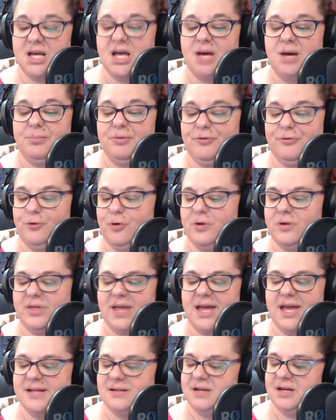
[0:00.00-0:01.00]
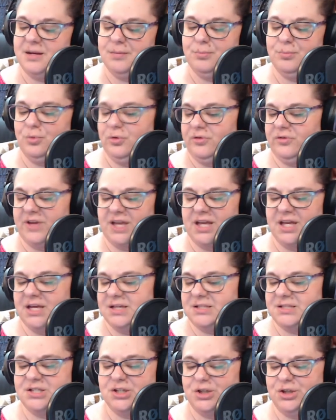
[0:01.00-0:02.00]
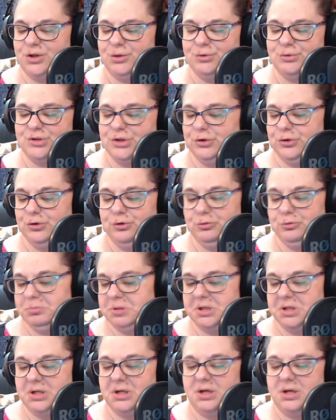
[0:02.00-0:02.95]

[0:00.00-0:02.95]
before they ended up moving it to YouTube.